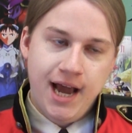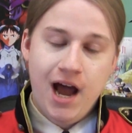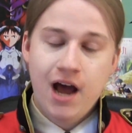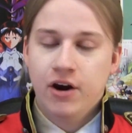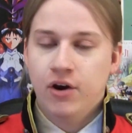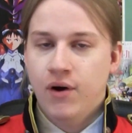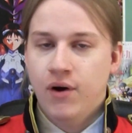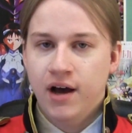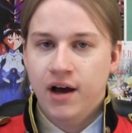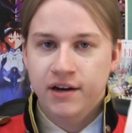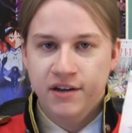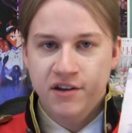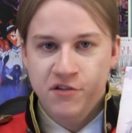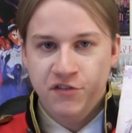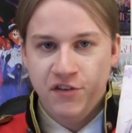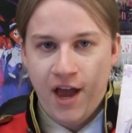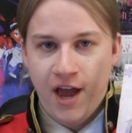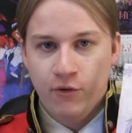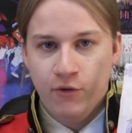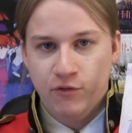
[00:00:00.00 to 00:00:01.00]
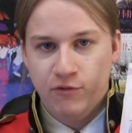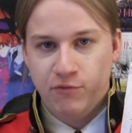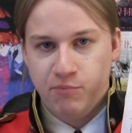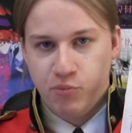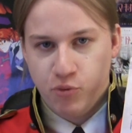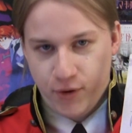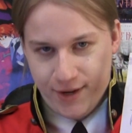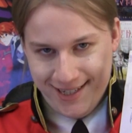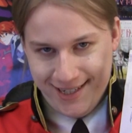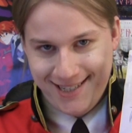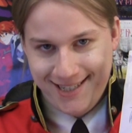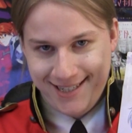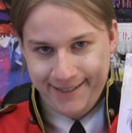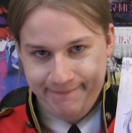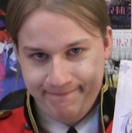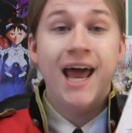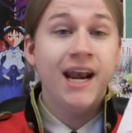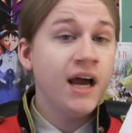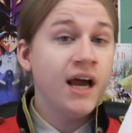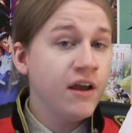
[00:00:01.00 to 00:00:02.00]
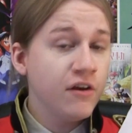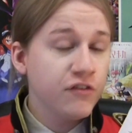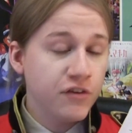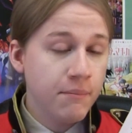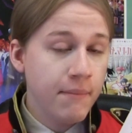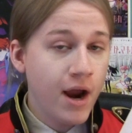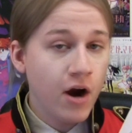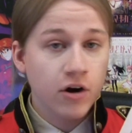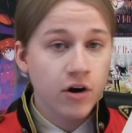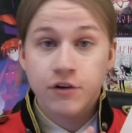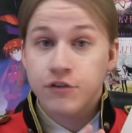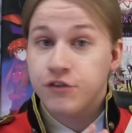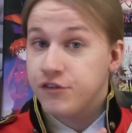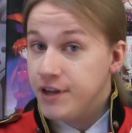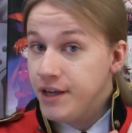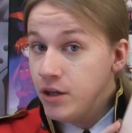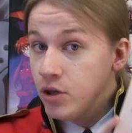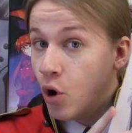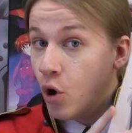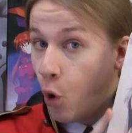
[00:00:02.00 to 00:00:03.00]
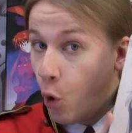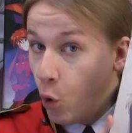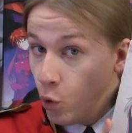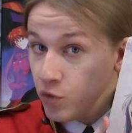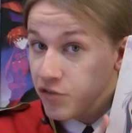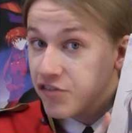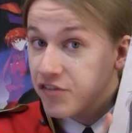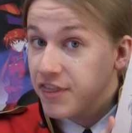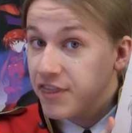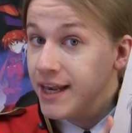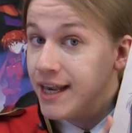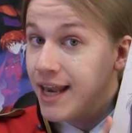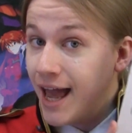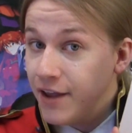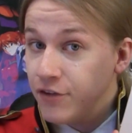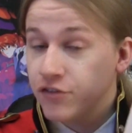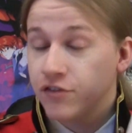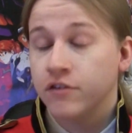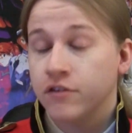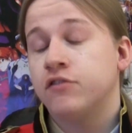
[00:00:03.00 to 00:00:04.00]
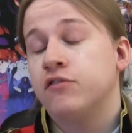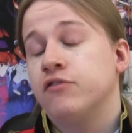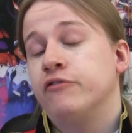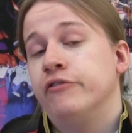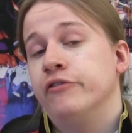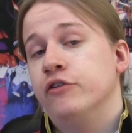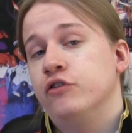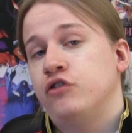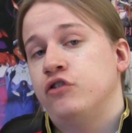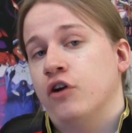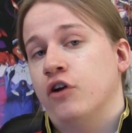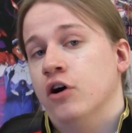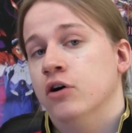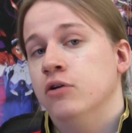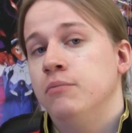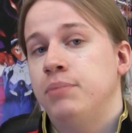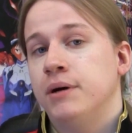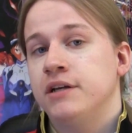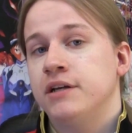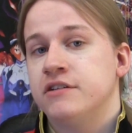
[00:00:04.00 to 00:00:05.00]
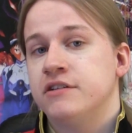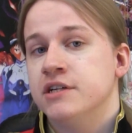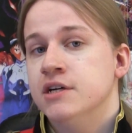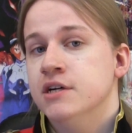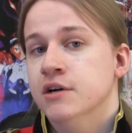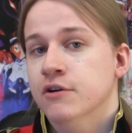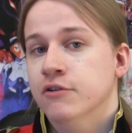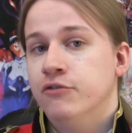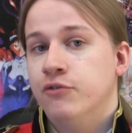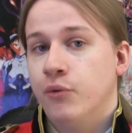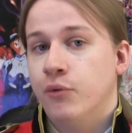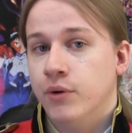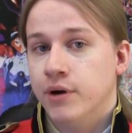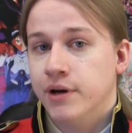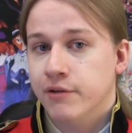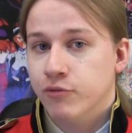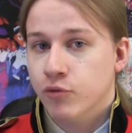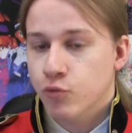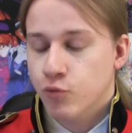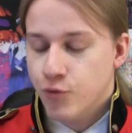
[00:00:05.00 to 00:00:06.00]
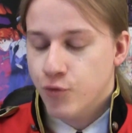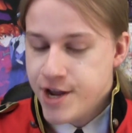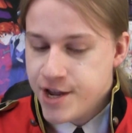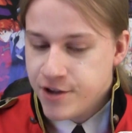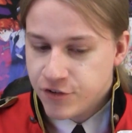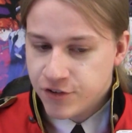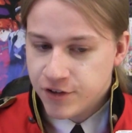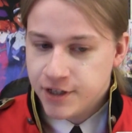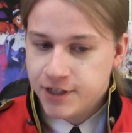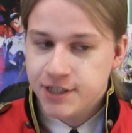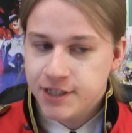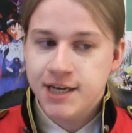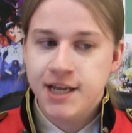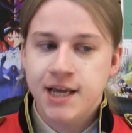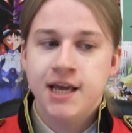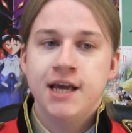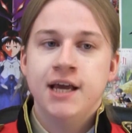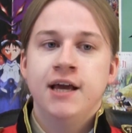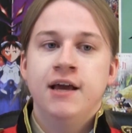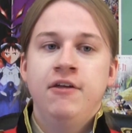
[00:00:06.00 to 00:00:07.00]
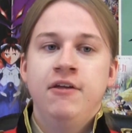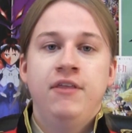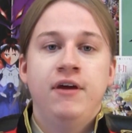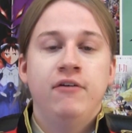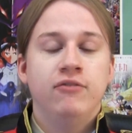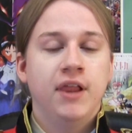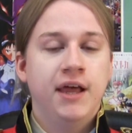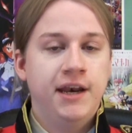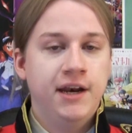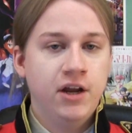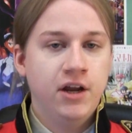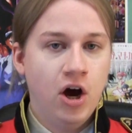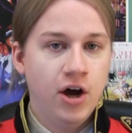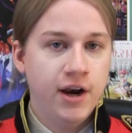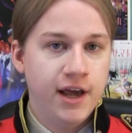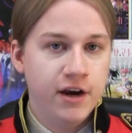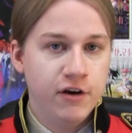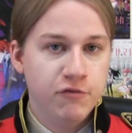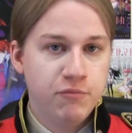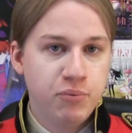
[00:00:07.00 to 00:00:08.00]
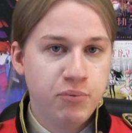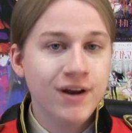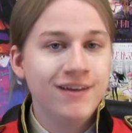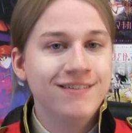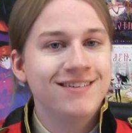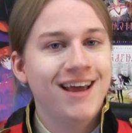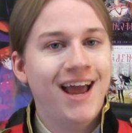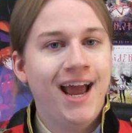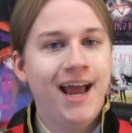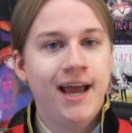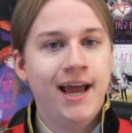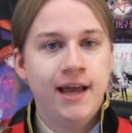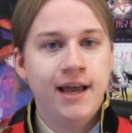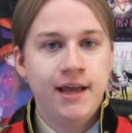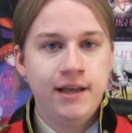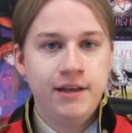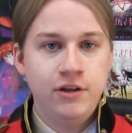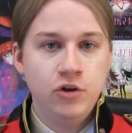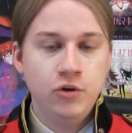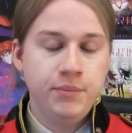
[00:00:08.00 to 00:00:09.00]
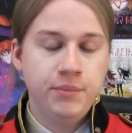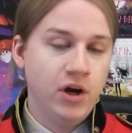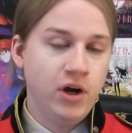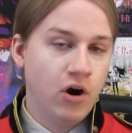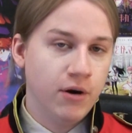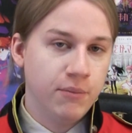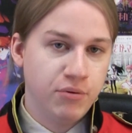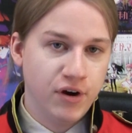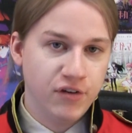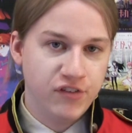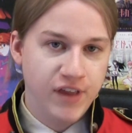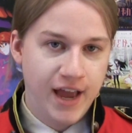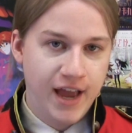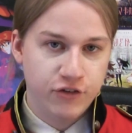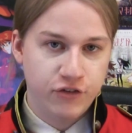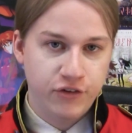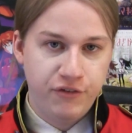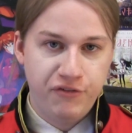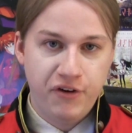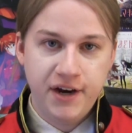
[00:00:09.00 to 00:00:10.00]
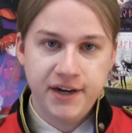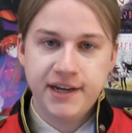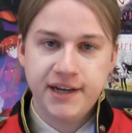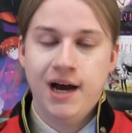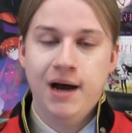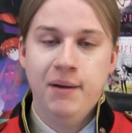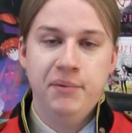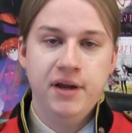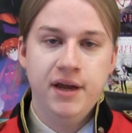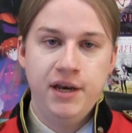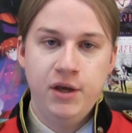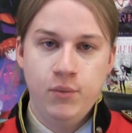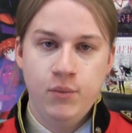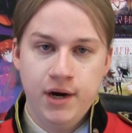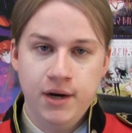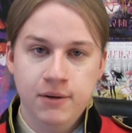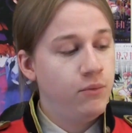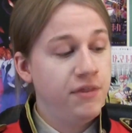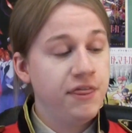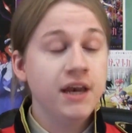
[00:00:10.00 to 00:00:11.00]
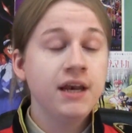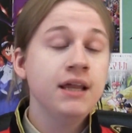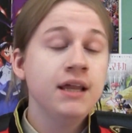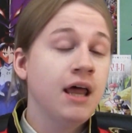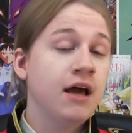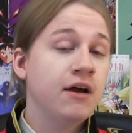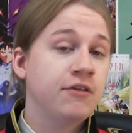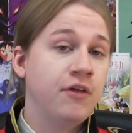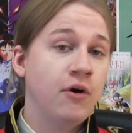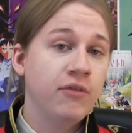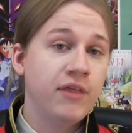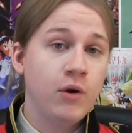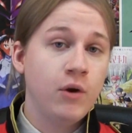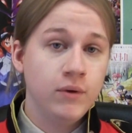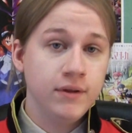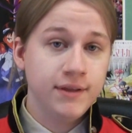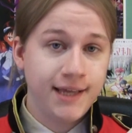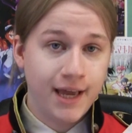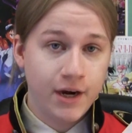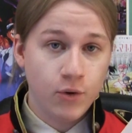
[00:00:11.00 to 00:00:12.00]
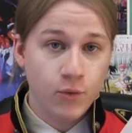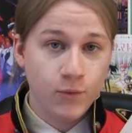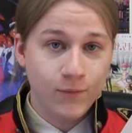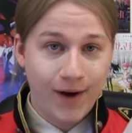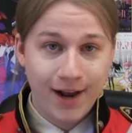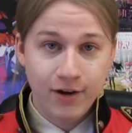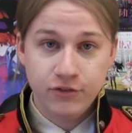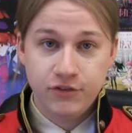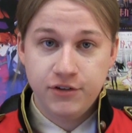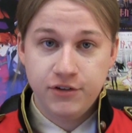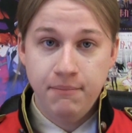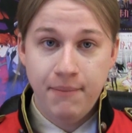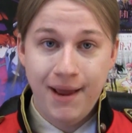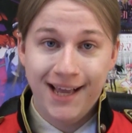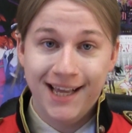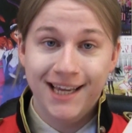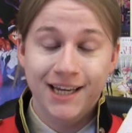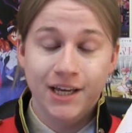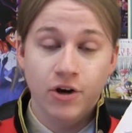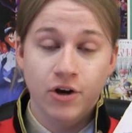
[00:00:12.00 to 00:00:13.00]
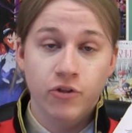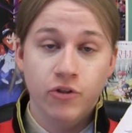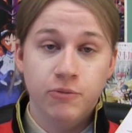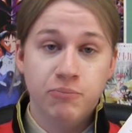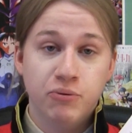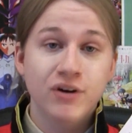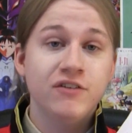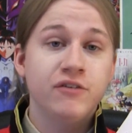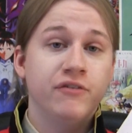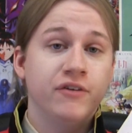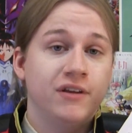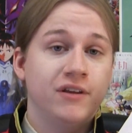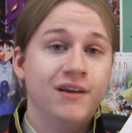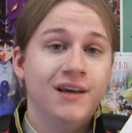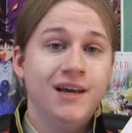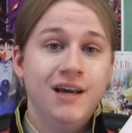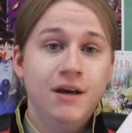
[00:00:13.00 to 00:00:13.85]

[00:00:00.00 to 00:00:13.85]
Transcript: Anohana is out of print. NIS America still holds the license for the show, but for whatever reason, they've let it gone out of print, and you'll be hard-pressed to actually find a copy anywhere. With any luck, though, they will get around to making another print of it,